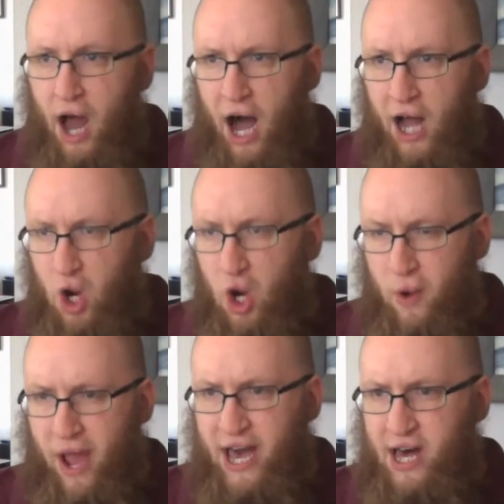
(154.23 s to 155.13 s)

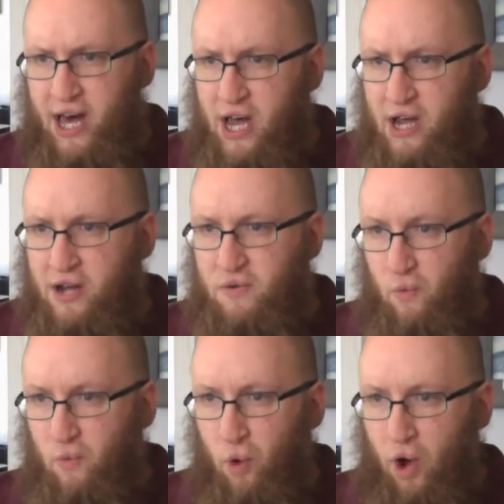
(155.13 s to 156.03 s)
Correia
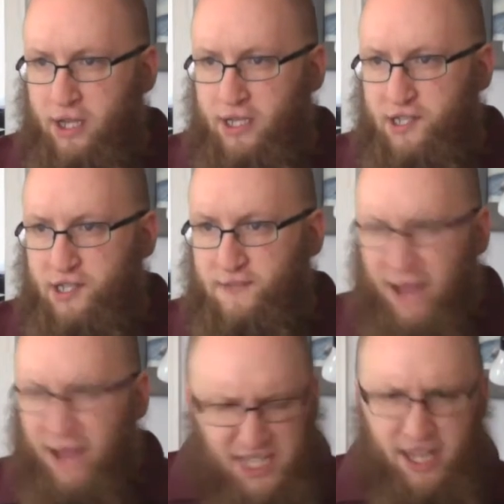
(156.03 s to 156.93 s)
was
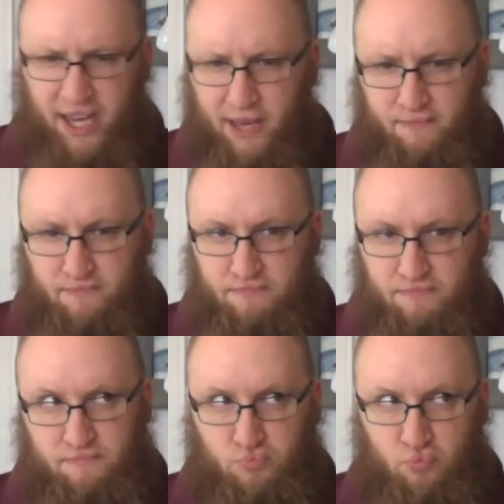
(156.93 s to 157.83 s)
basically
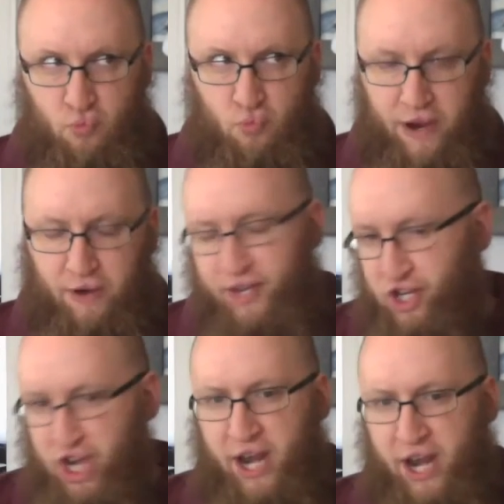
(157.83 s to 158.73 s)
weirdly
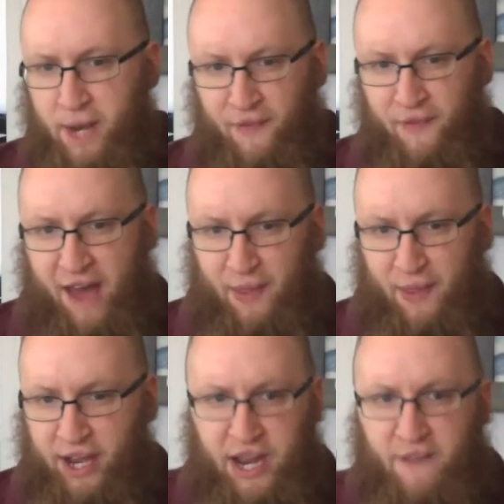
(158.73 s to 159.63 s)
jaded about the fact that he
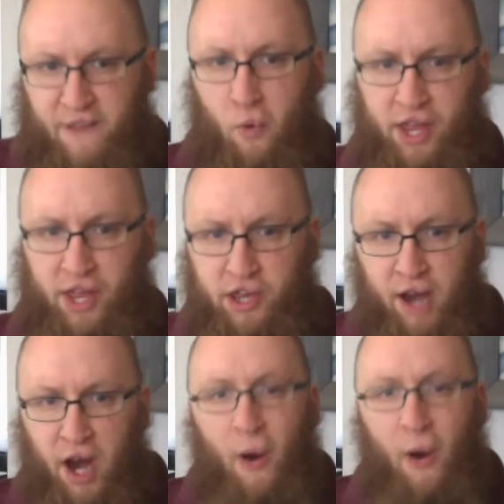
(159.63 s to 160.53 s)
had never won a
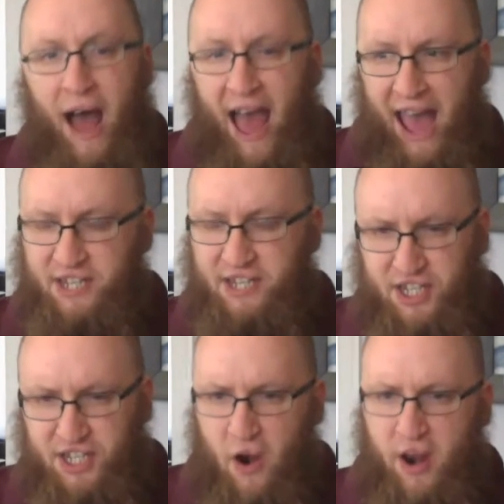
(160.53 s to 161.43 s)
Hugo and
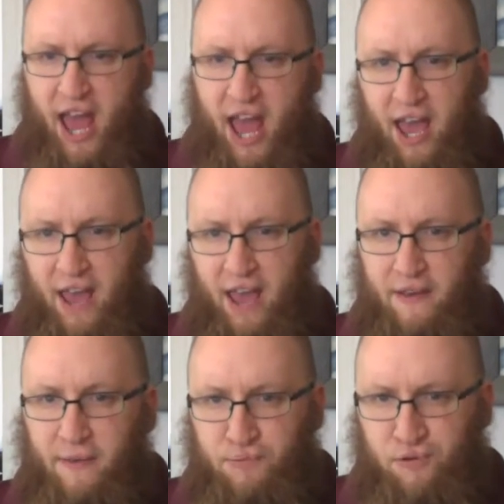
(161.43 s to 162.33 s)
started
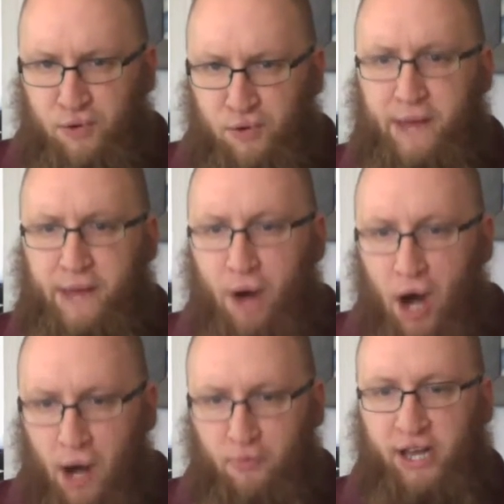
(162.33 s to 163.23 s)
a pretty
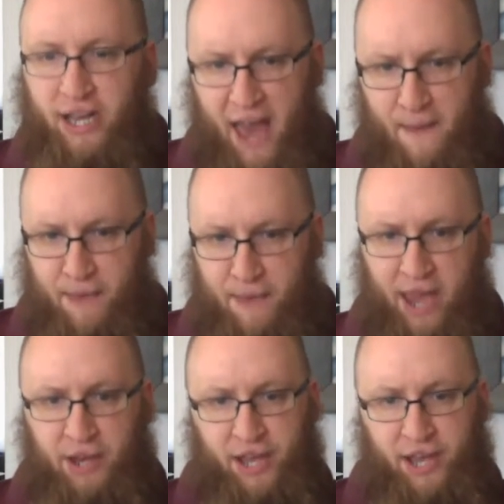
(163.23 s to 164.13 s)
public campaign
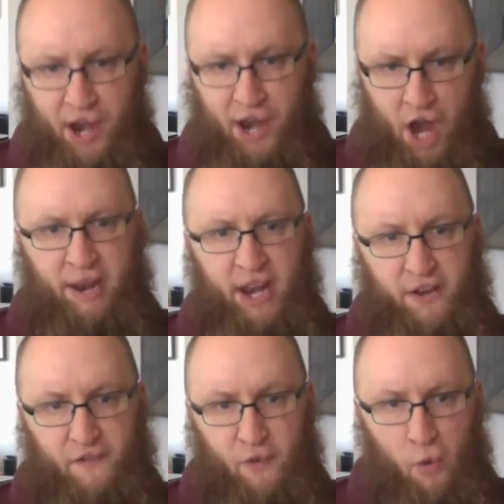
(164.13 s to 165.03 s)
to get nominated
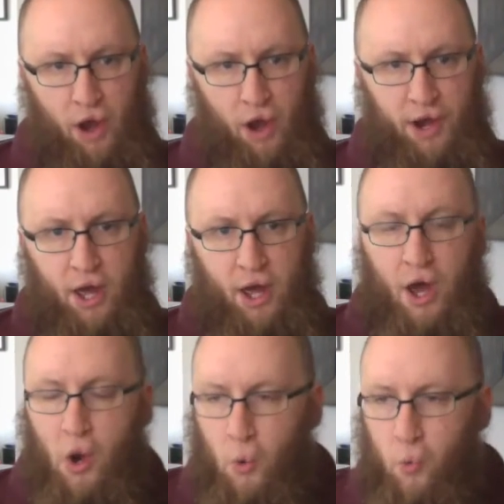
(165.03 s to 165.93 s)
for one,
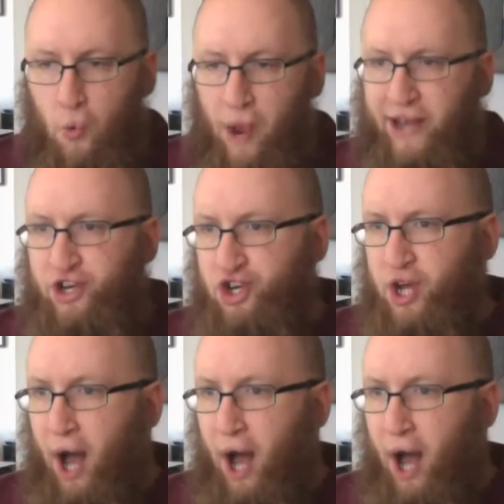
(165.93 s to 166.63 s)
which